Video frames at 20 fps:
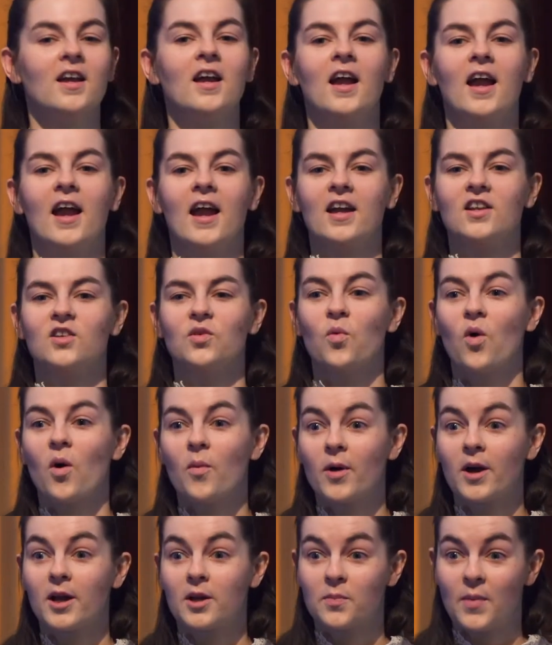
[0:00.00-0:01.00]
to
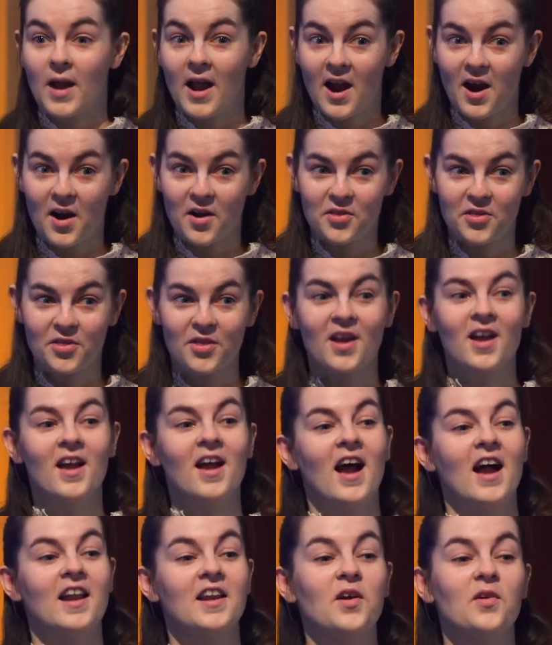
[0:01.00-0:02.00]
WAPA in Perth,
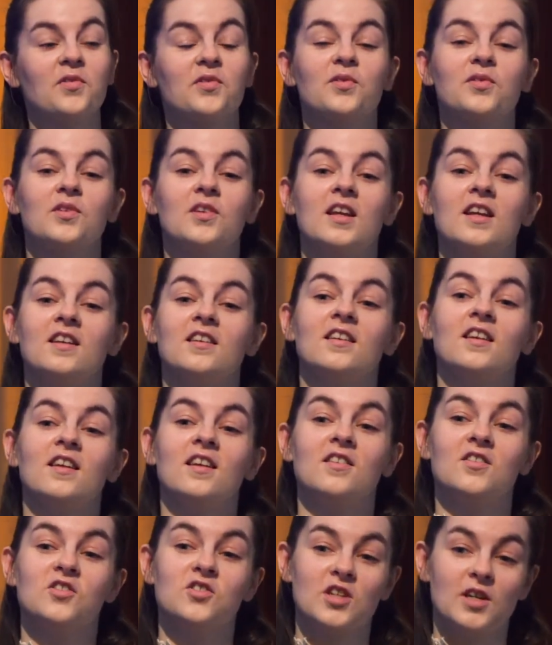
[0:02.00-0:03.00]
and he also donated
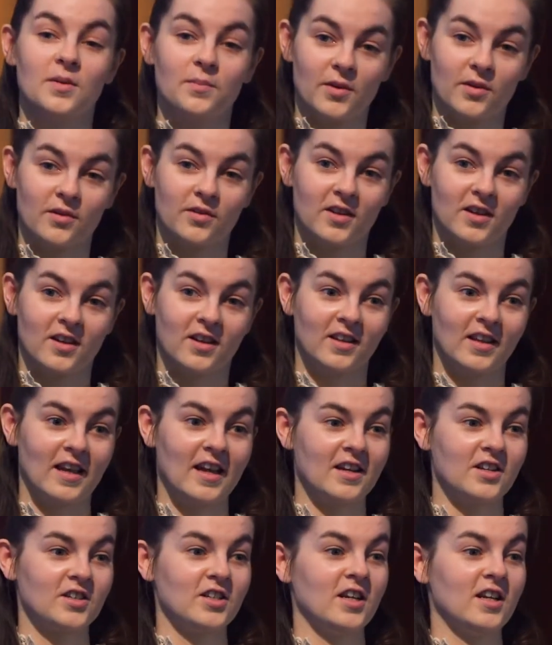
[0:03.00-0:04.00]
his sheet music
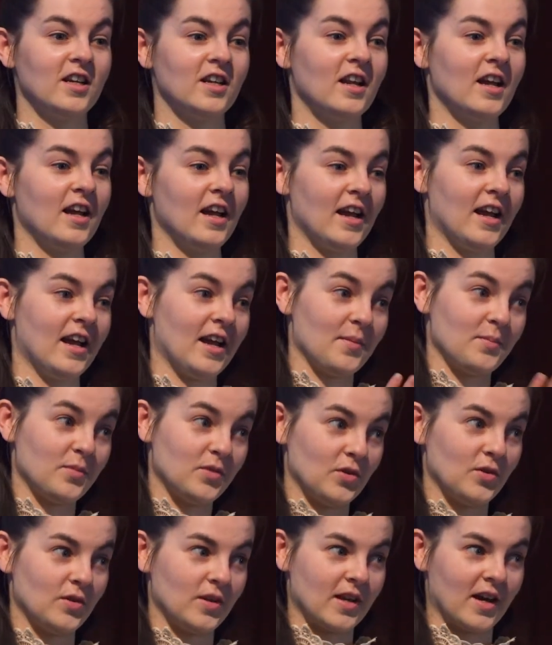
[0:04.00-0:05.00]
collection
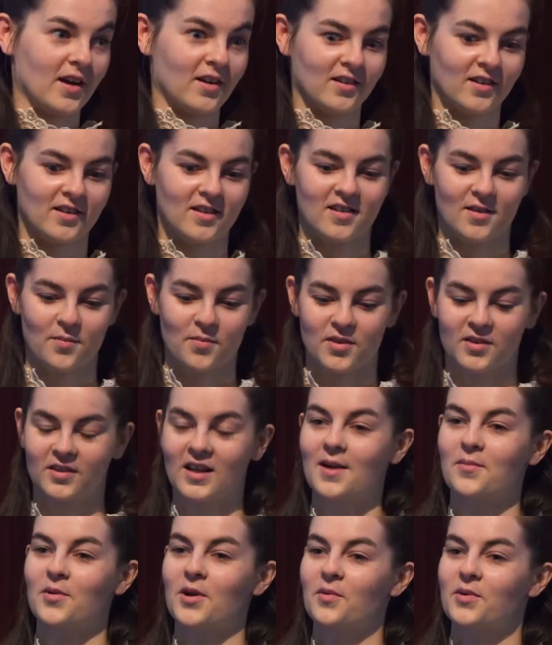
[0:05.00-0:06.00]
to the Caroline Simpson
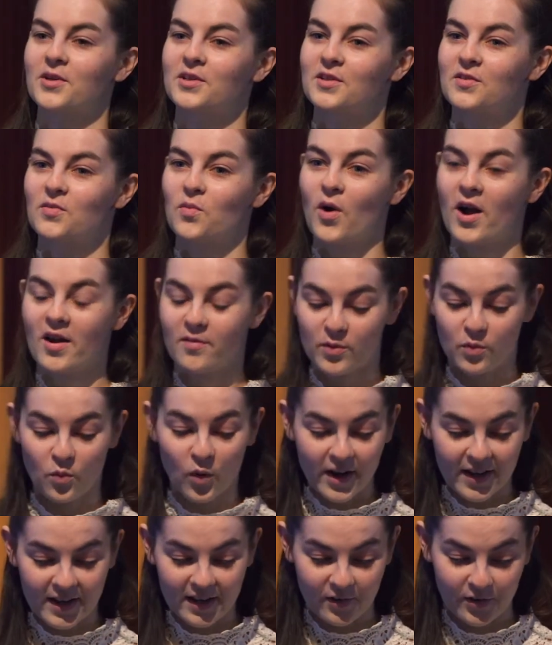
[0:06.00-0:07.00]
Library, which is what I've been
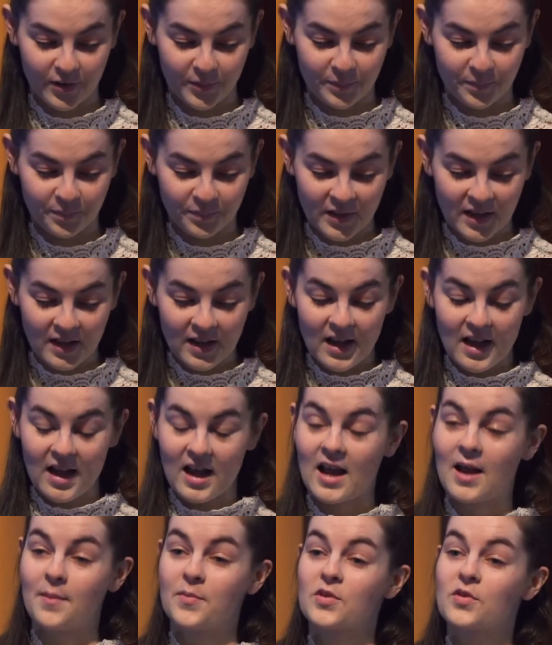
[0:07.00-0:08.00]
working on.
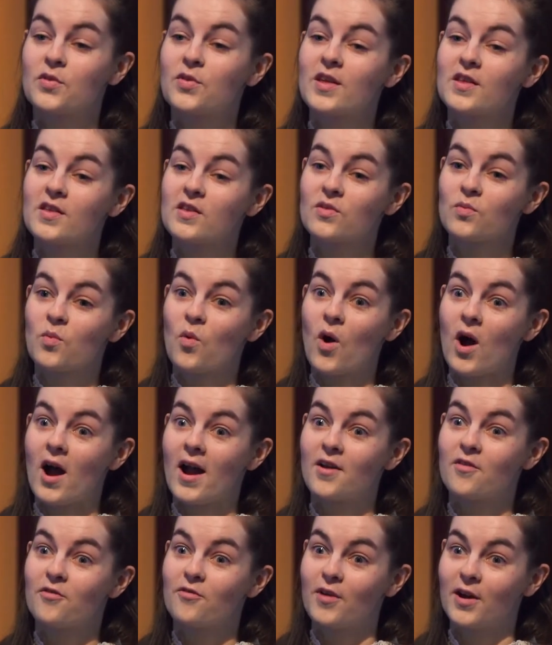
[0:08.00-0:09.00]
So this is what I
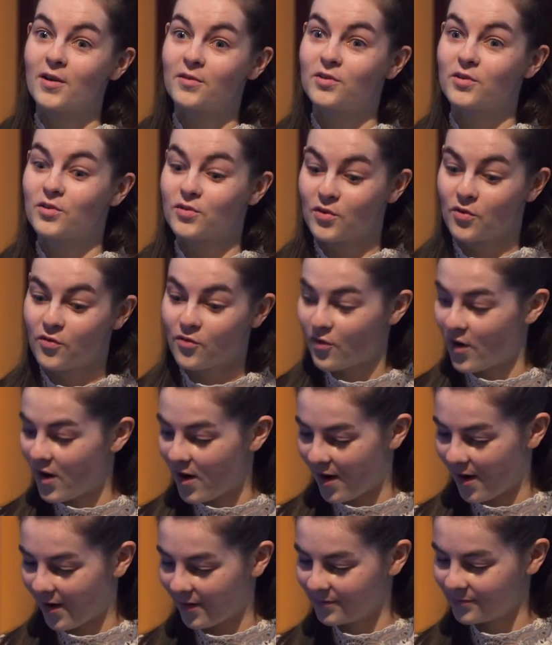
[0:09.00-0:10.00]
have found so
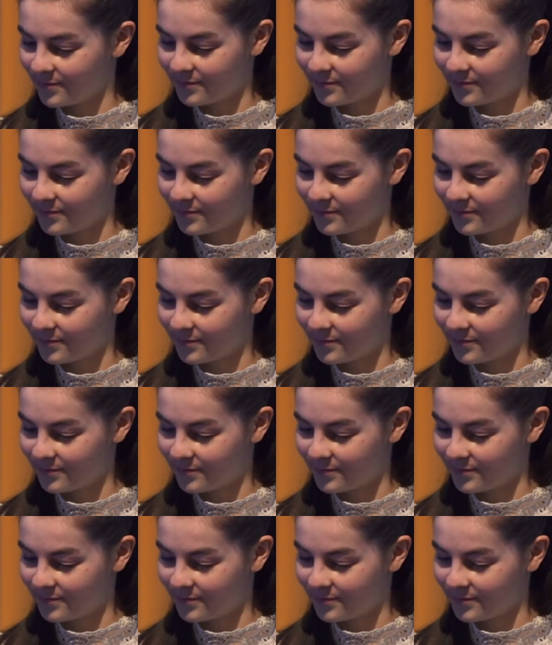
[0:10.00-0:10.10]
far.